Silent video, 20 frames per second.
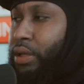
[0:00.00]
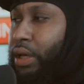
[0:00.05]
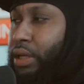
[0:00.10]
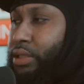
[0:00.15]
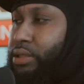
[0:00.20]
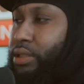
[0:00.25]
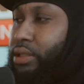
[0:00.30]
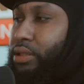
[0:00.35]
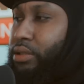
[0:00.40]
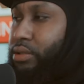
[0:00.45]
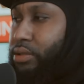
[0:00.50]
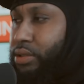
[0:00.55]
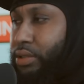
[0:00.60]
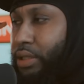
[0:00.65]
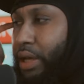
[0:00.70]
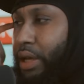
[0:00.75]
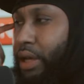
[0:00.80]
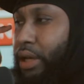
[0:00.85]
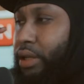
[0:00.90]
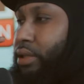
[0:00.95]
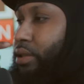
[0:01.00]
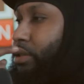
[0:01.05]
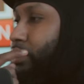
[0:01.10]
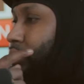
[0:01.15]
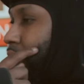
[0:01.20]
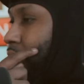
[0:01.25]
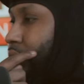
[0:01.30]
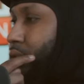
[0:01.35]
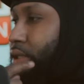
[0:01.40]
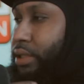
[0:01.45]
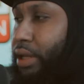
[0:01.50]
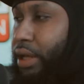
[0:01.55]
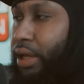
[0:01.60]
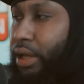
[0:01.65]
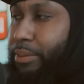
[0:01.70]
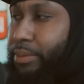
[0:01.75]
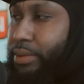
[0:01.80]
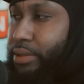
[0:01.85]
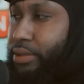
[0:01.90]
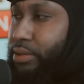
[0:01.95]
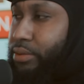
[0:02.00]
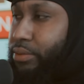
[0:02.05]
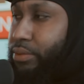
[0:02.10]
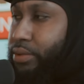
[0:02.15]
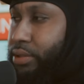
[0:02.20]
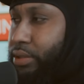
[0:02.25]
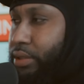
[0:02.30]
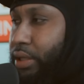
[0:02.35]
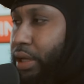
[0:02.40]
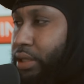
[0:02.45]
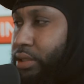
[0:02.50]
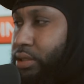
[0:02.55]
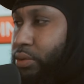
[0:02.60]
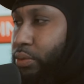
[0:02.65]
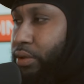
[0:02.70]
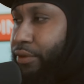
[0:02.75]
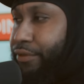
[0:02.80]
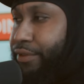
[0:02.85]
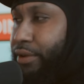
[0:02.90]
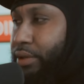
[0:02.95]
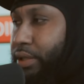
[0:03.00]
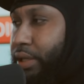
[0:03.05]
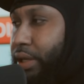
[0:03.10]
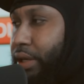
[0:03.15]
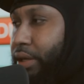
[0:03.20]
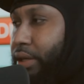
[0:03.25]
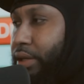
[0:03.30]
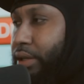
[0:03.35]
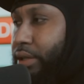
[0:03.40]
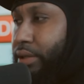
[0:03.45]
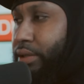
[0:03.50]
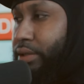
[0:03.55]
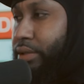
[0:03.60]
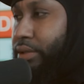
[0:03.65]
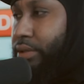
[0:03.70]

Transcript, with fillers: I see you shining. You got the diamonds. What you got? Twenty four karat.